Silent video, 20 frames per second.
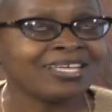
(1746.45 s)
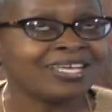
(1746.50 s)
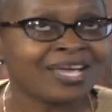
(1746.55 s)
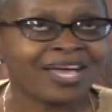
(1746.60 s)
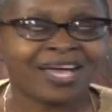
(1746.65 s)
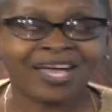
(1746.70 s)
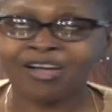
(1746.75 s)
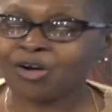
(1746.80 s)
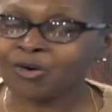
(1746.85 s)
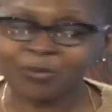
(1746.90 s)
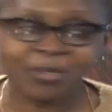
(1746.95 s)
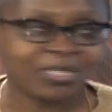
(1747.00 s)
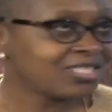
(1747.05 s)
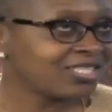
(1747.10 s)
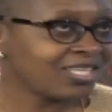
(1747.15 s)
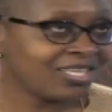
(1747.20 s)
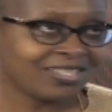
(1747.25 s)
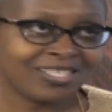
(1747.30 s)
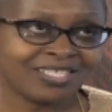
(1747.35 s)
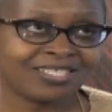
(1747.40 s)
I always
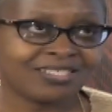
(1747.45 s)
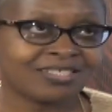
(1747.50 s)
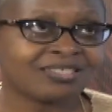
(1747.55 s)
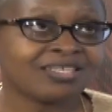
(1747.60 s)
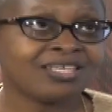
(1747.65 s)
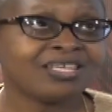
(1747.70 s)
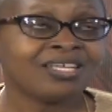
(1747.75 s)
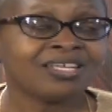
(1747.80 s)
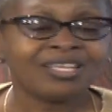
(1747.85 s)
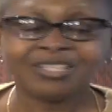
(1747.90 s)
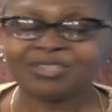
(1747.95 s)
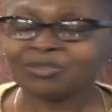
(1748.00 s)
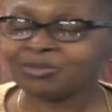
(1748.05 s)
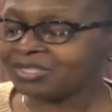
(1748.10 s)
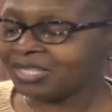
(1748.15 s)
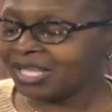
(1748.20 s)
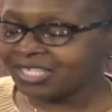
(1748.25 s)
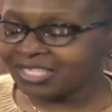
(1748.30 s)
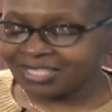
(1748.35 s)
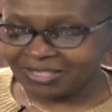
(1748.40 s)
say this.
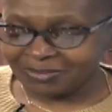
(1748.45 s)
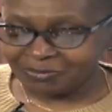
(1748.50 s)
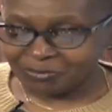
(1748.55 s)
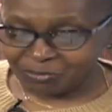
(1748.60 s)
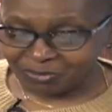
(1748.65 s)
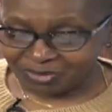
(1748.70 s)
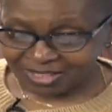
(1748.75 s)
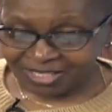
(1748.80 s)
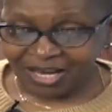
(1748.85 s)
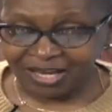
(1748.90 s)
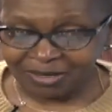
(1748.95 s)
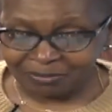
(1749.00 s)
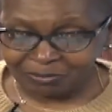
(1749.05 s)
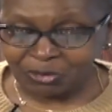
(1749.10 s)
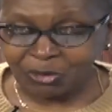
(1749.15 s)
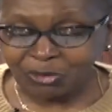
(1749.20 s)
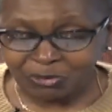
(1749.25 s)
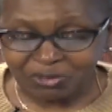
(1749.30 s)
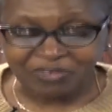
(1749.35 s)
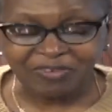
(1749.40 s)
Time
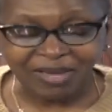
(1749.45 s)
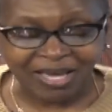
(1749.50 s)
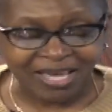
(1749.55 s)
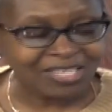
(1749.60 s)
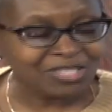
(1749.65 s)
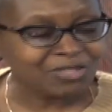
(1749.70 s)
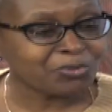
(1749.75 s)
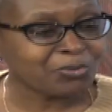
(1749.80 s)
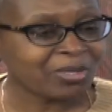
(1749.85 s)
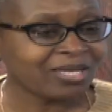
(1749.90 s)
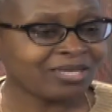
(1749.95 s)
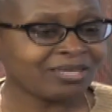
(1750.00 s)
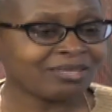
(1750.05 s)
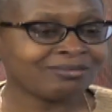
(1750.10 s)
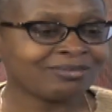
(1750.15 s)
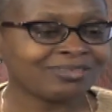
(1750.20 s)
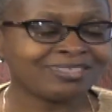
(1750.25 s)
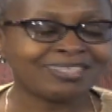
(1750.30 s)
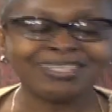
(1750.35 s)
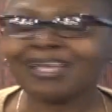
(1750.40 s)
goes fast
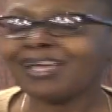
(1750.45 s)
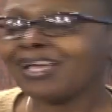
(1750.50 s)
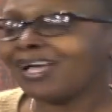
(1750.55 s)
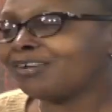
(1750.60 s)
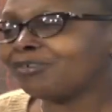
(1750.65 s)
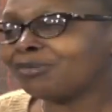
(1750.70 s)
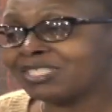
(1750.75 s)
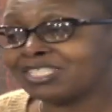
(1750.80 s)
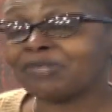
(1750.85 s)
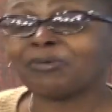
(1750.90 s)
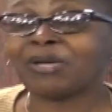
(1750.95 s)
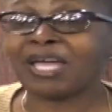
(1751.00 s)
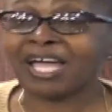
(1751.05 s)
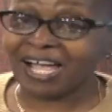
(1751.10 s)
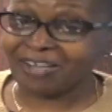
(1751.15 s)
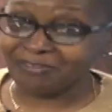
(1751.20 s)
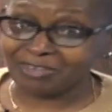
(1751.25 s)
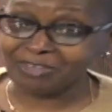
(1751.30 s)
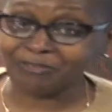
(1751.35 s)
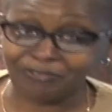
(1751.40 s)
when, I don't want to say we're
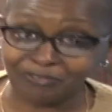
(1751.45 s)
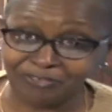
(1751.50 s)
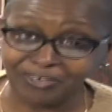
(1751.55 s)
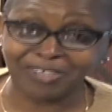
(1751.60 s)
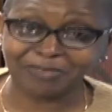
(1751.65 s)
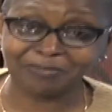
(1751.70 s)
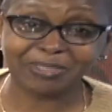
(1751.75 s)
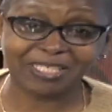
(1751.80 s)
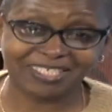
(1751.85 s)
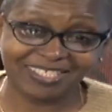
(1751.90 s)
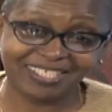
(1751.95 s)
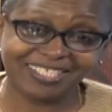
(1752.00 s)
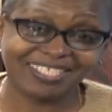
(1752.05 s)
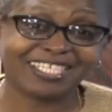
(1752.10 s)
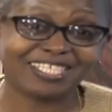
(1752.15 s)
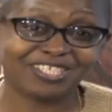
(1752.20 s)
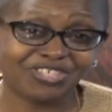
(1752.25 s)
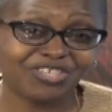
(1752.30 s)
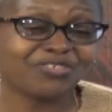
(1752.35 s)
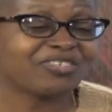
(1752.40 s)
having fun because
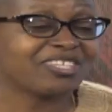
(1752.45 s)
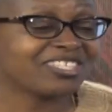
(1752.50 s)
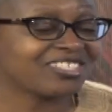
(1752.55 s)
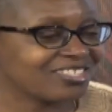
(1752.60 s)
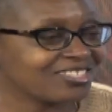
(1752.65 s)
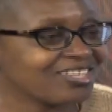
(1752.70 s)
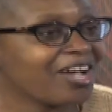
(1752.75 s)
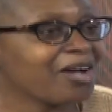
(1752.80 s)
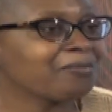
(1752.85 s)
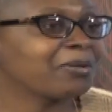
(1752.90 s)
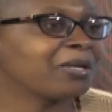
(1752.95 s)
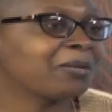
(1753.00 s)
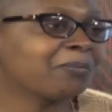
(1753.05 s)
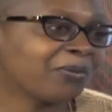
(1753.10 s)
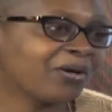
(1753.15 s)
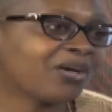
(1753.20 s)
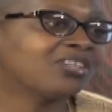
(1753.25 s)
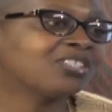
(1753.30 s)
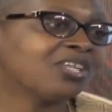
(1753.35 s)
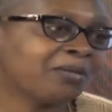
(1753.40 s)
it's a serious topic,
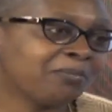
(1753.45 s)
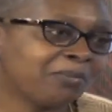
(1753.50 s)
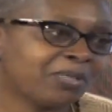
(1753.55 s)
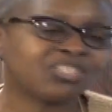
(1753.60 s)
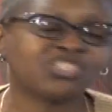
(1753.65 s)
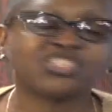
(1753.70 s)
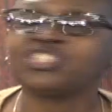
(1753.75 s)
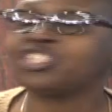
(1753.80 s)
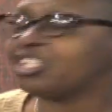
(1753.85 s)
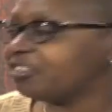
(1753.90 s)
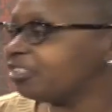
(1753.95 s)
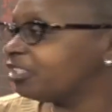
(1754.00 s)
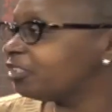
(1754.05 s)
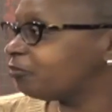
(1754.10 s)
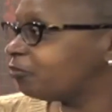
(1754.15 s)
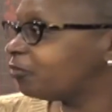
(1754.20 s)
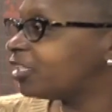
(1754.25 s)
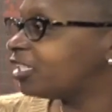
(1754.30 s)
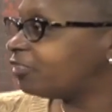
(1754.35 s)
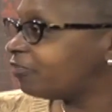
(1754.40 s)
but I mean sharing
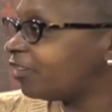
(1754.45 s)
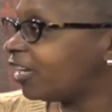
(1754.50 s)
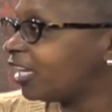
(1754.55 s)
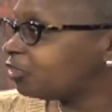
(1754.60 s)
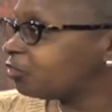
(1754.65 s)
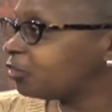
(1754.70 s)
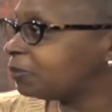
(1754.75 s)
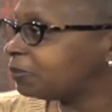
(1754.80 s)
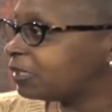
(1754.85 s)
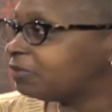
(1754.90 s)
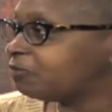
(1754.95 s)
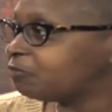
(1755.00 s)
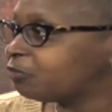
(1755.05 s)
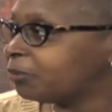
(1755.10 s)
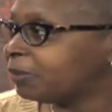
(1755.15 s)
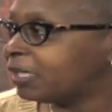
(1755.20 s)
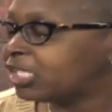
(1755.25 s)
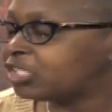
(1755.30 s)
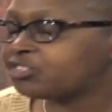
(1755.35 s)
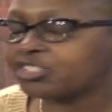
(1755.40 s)
really valuable
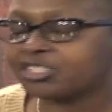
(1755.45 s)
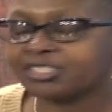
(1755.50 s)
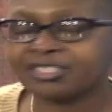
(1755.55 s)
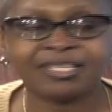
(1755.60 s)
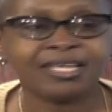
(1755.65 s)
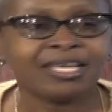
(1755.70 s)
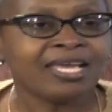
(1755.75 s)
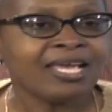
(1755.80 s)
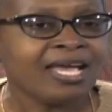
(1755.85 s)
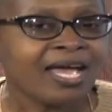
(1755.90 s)
information.